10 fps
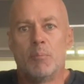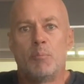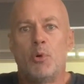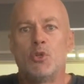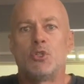
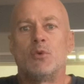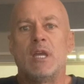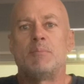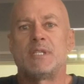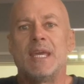Push your
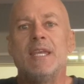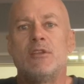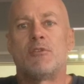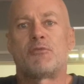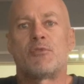hips
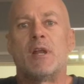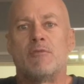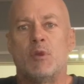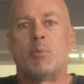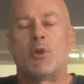into the front of
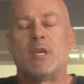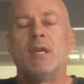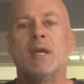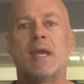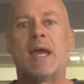your body
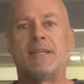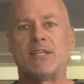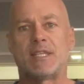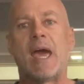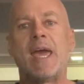and
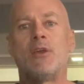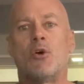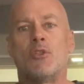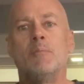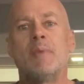just hang
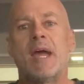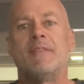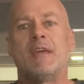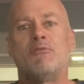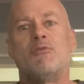on them and
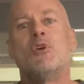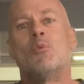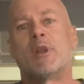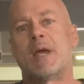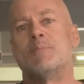then feel
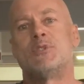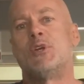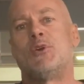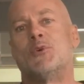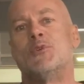what happens to
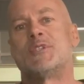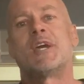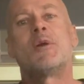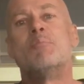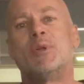your glutes. They
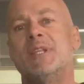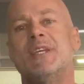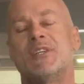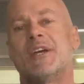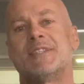completely
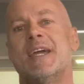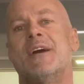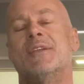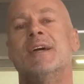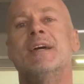shut
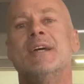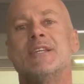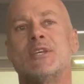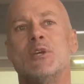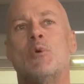down.
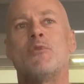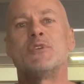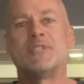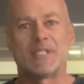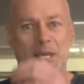So you
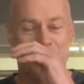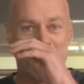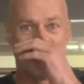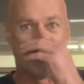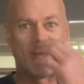often see
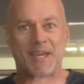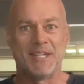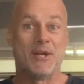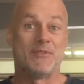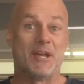people that,
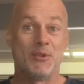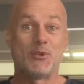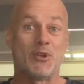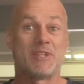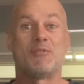you know, they look
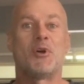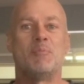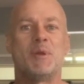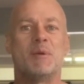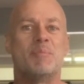like they've got a
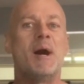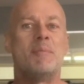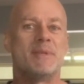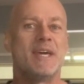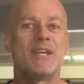bigger
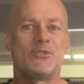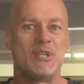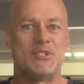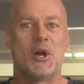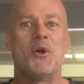bum and they
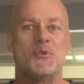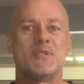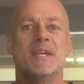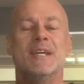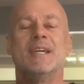actually
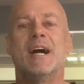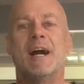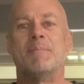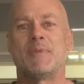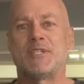don't.
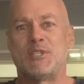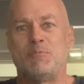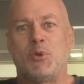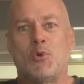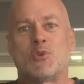It's just
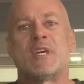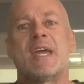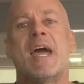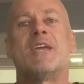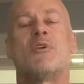because they
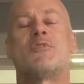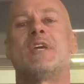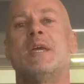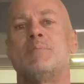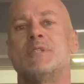hang off their
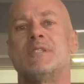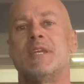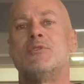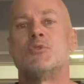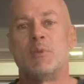hips and
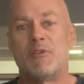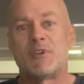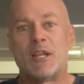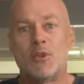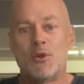sit into them. If
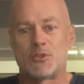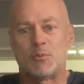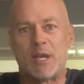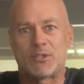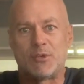they learn
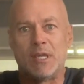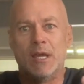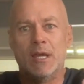to actually